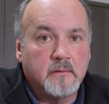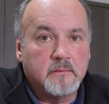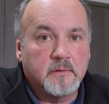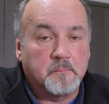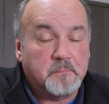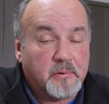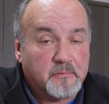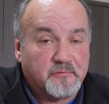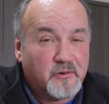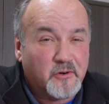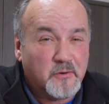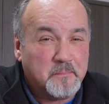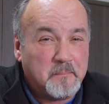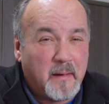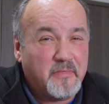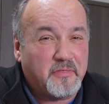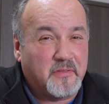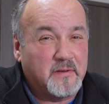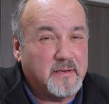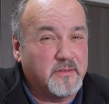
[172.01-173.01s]
The preferred
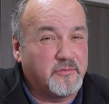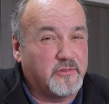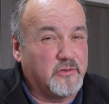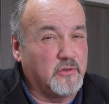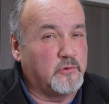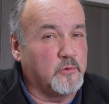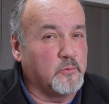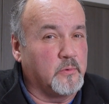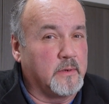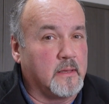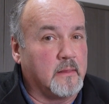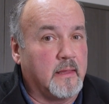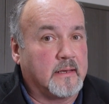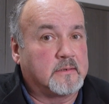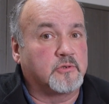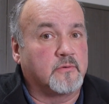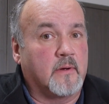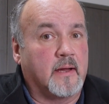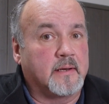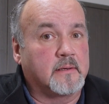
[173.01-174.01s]
method is to do it
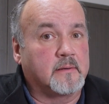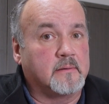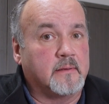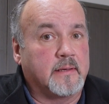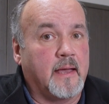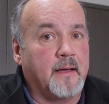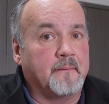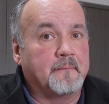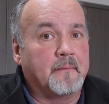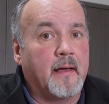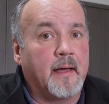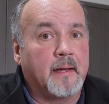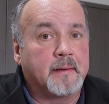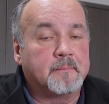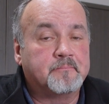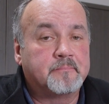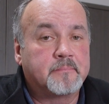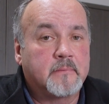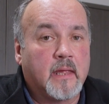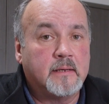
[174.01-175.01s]
electronically online.
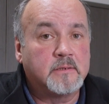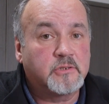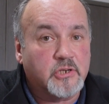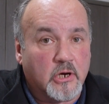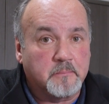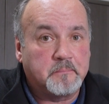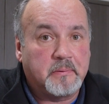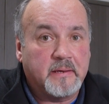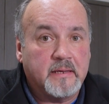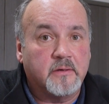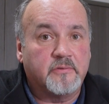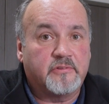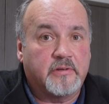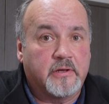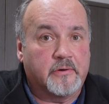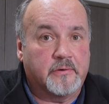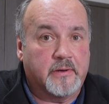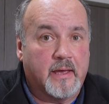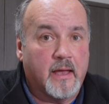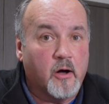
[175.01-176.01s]
HRP is
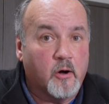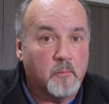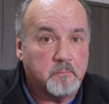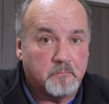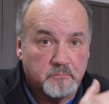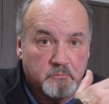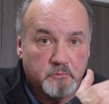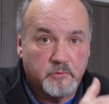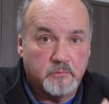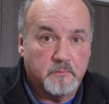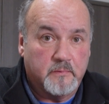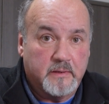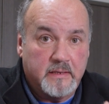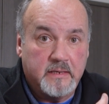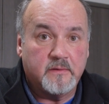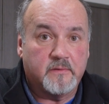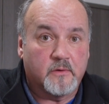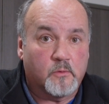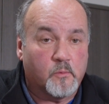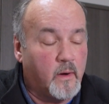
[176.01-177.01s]
here to help
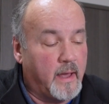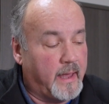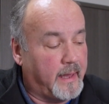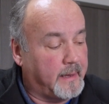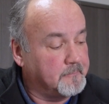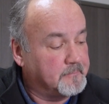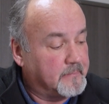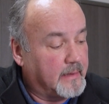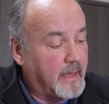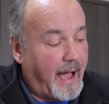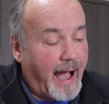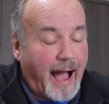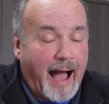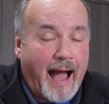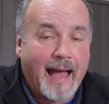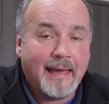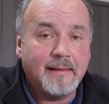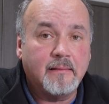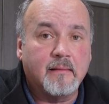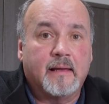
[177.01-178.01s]
either way.
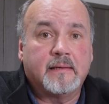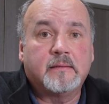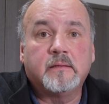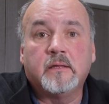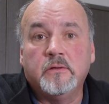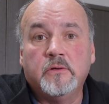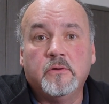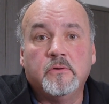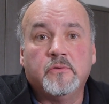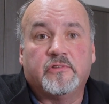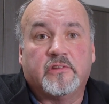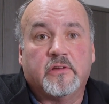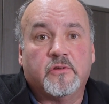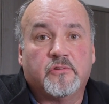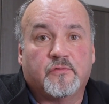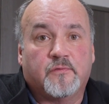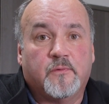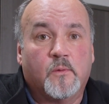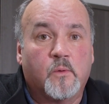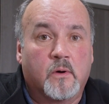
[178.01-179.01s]
I like to use
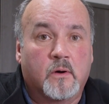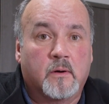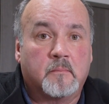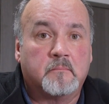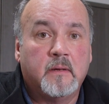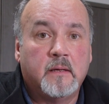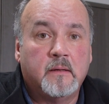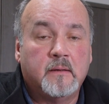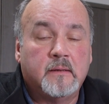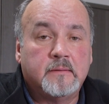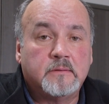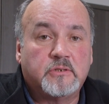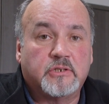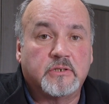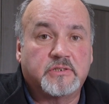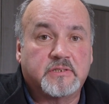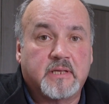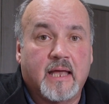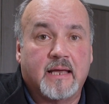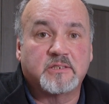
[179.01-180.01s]
this form
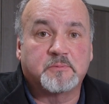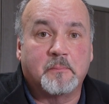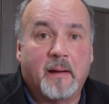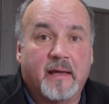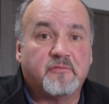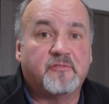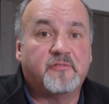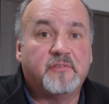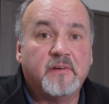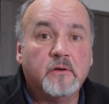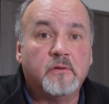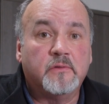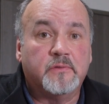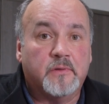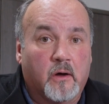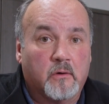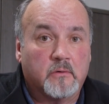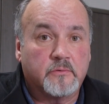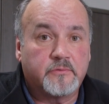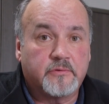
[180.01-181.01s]
just as my field
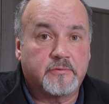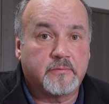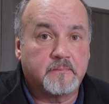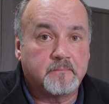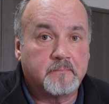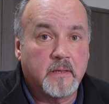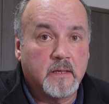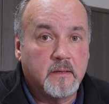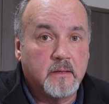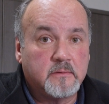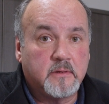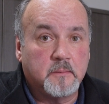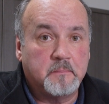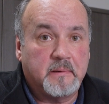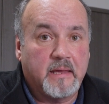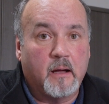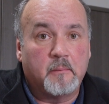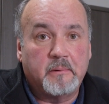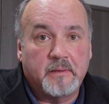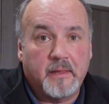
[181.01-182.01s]
notes, to
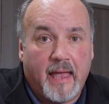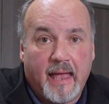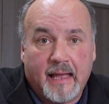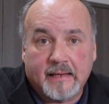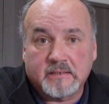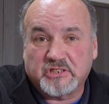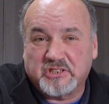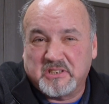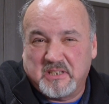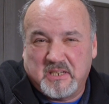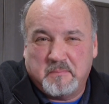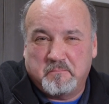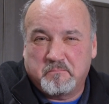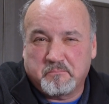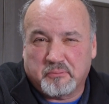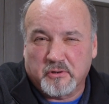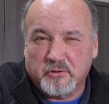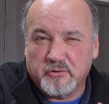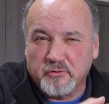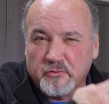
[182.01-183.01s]
be able to actually
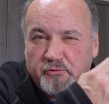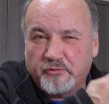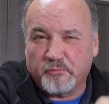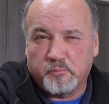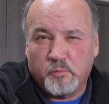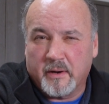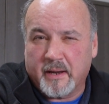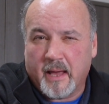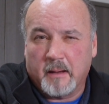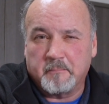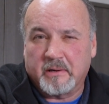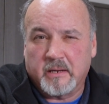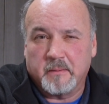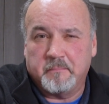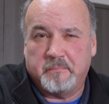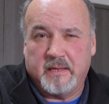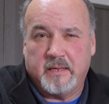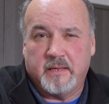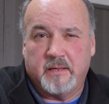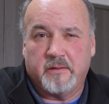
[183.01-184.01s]
produce what I'm going to
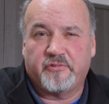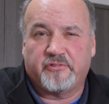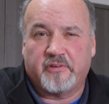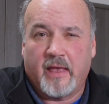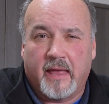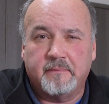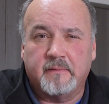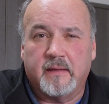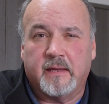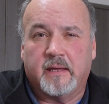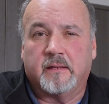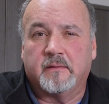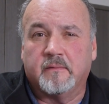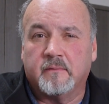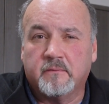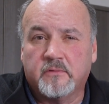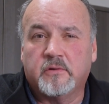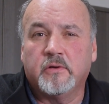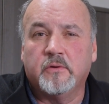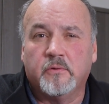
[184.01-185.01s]
be
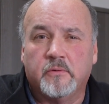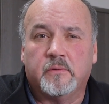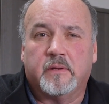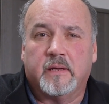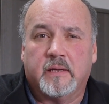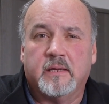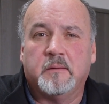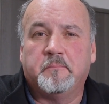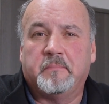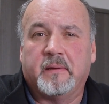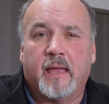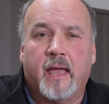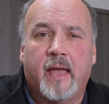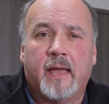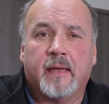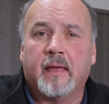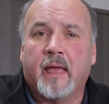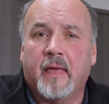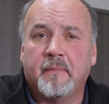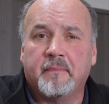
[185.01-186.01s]
sending to the
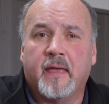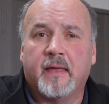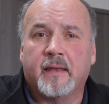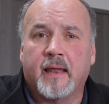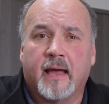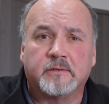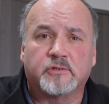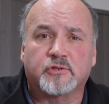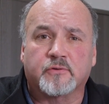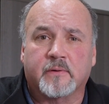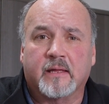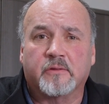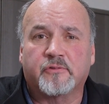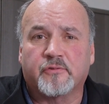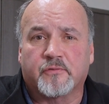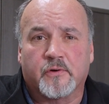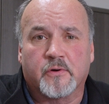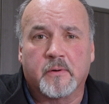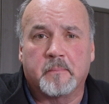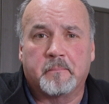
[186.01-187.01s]
EPA, and then I
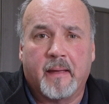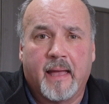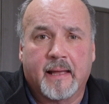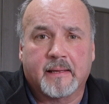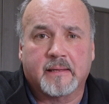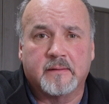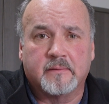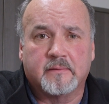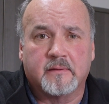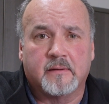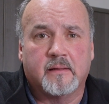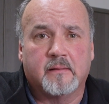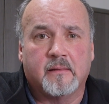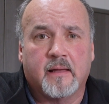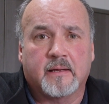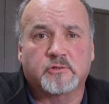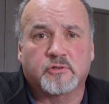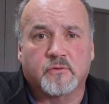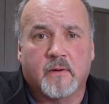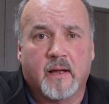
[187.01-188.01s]
transfer it back into the
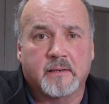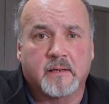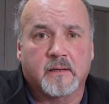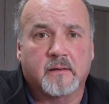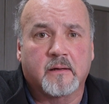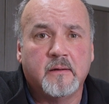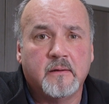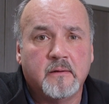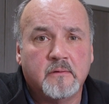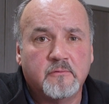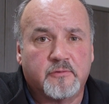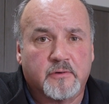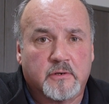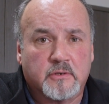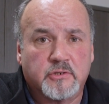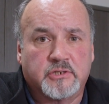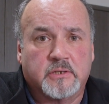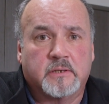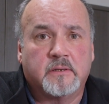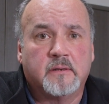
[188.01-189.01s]
electronic
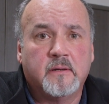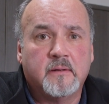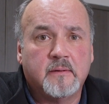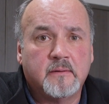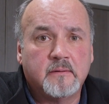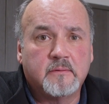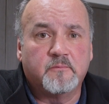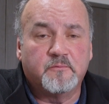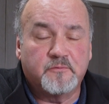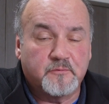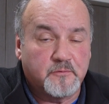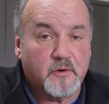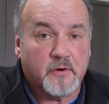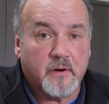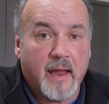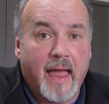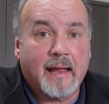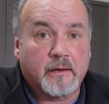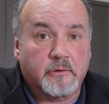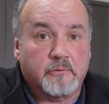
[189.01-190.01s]
version for
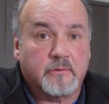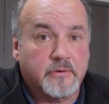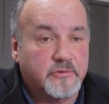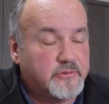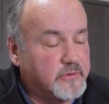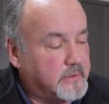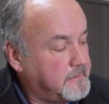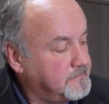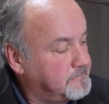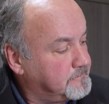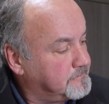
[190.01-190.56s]
accuracy.